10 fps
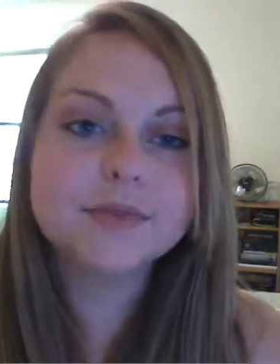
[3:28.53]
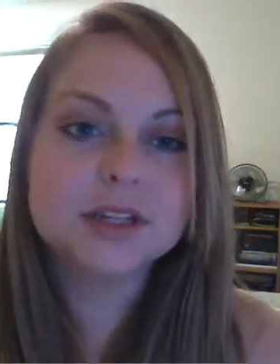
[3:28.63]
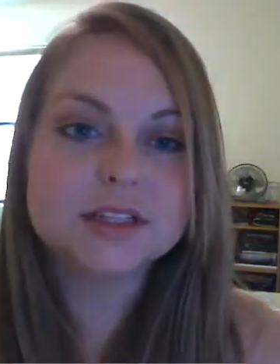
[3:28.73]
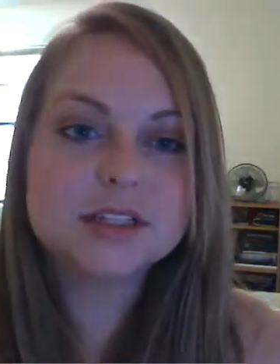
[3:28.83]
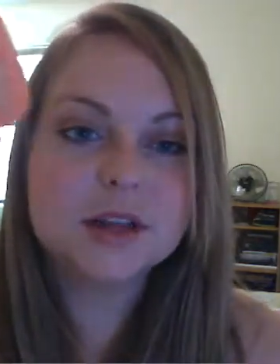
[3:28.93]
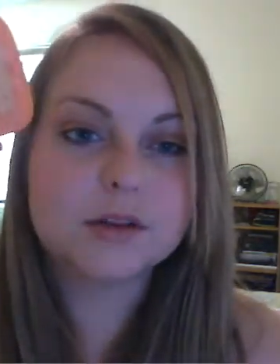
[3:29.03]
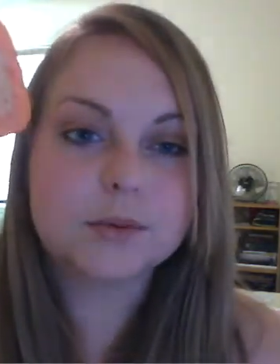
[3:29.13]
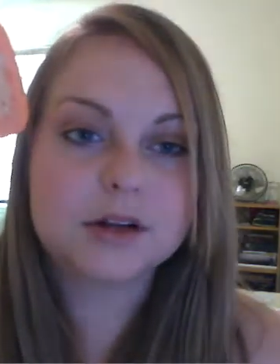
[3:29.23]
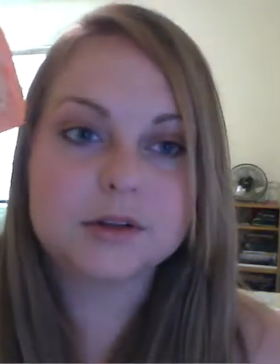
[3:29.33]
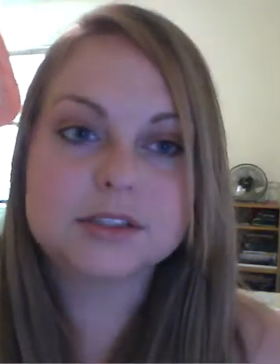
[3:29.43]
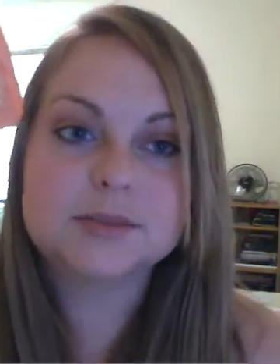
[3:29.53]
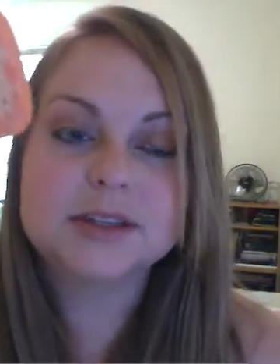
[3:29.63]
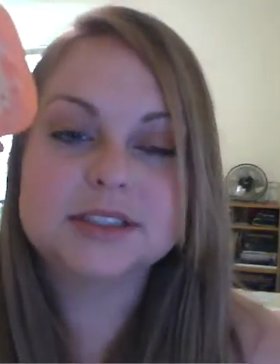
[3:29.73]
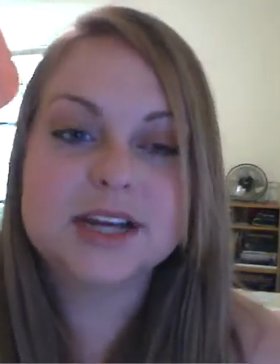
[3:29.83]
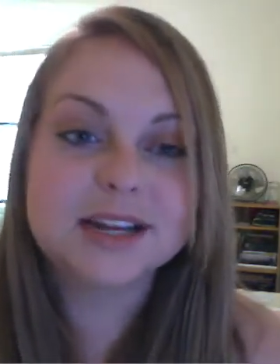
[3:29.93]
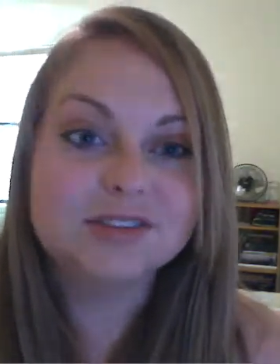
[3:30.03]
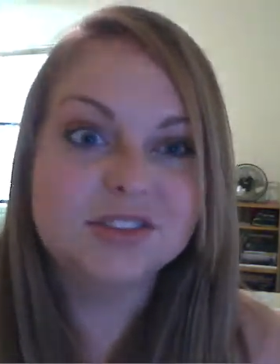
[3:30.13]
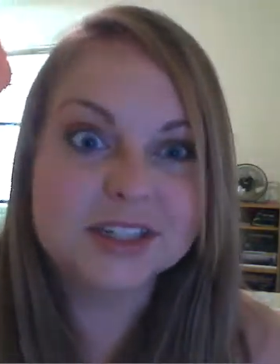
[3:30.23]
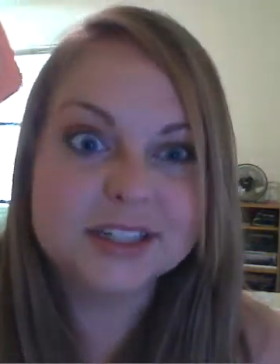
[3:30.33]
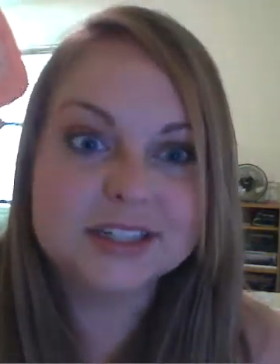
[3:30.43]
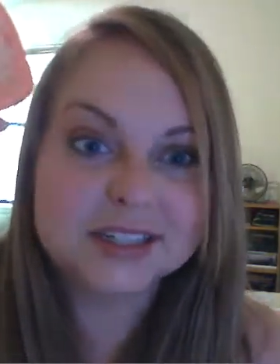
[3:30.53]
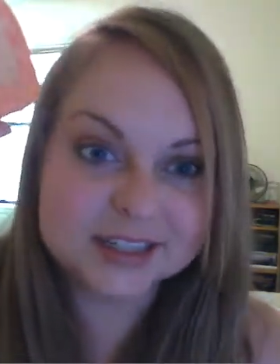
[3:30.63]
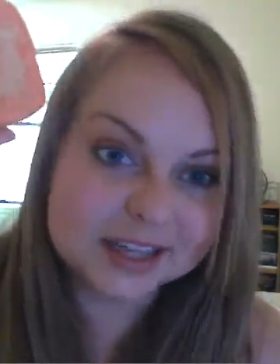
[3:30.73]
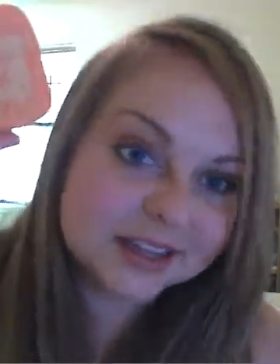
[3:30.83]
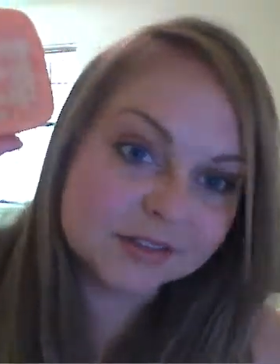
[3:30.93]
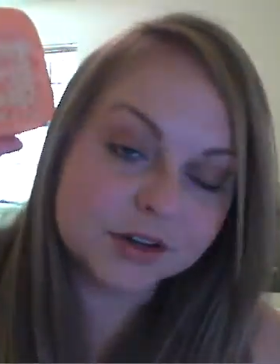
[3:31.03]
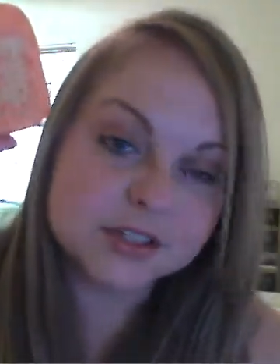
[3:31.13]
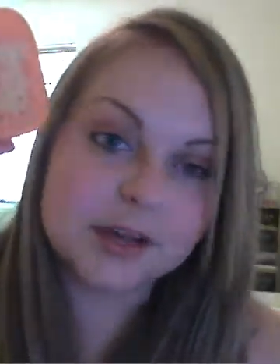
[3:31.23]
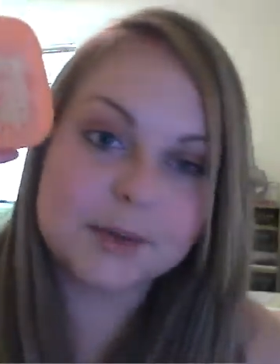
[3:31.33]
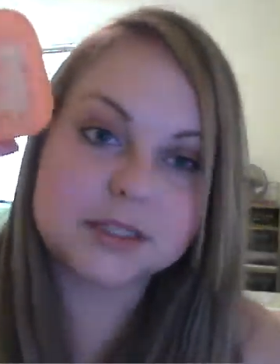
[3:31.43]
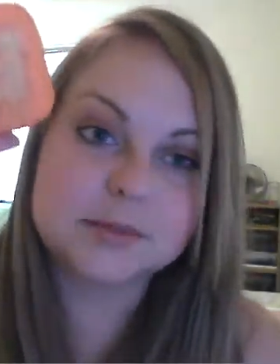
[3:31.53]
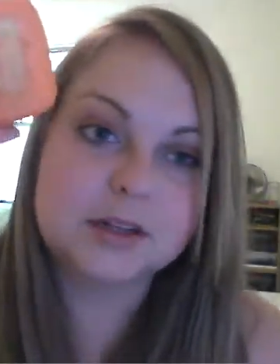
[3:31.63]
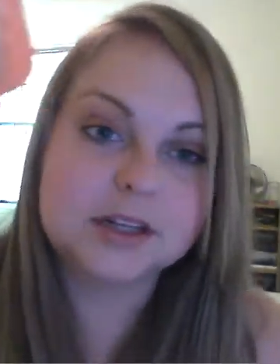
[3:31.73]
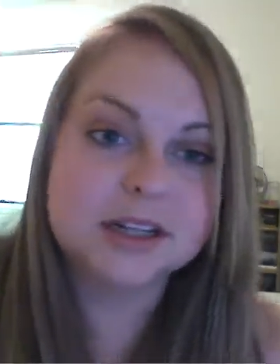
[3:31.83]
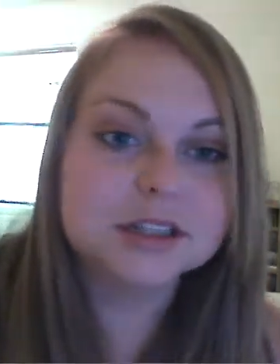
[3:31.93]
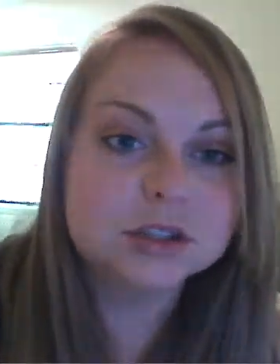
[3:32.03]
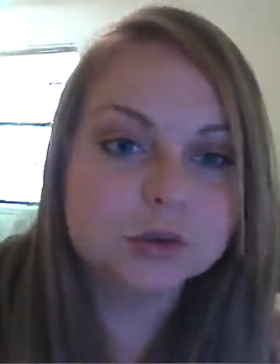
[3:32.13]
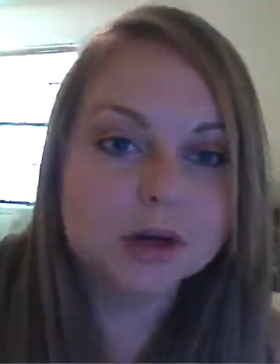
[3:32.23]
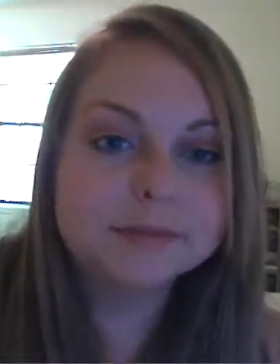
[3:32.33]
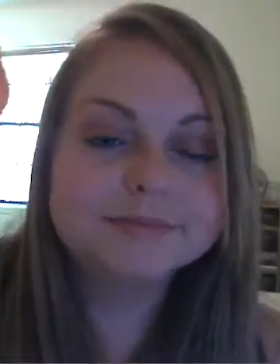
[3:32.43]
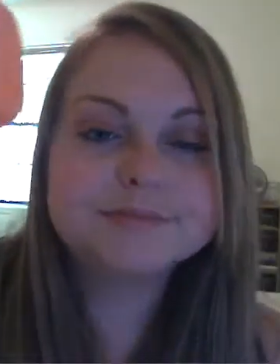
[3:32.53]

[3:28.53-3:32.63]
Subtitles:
This is another one of those smells that I really didn't like the first time I smelled it in the store.